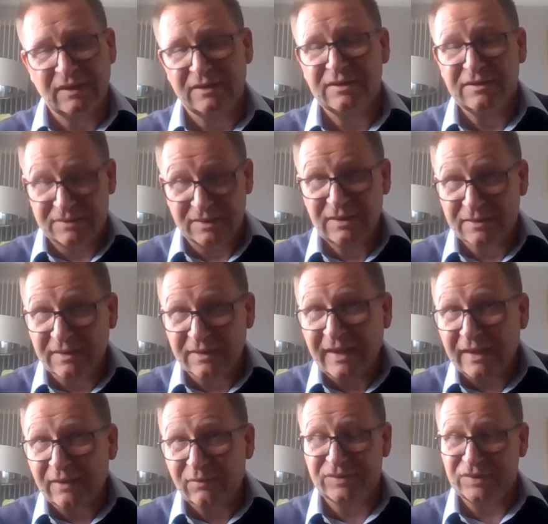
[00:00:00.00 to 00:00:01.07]
and indeed the
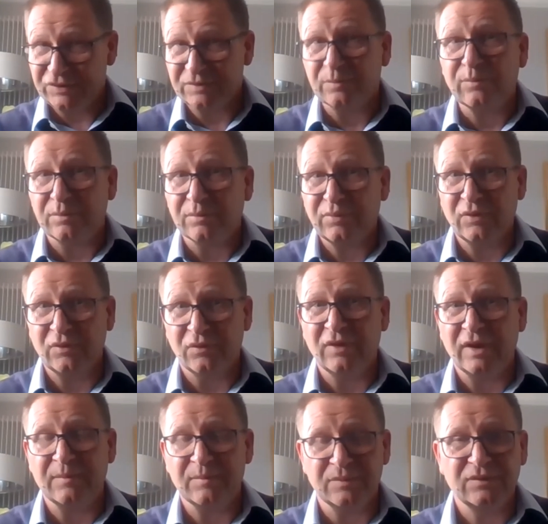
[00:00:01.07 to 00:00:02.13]
acquisition
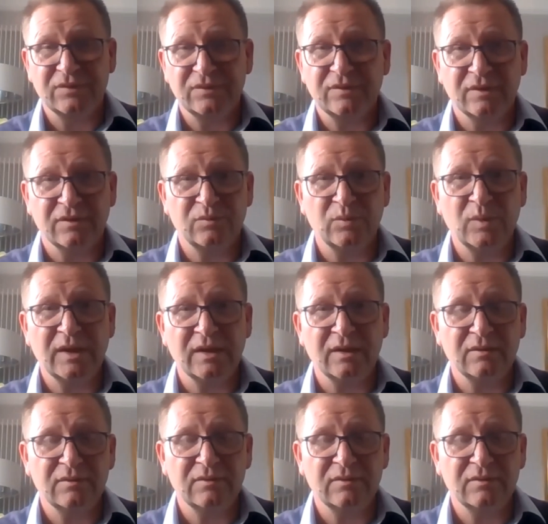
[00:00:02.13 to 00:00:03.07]
programs as well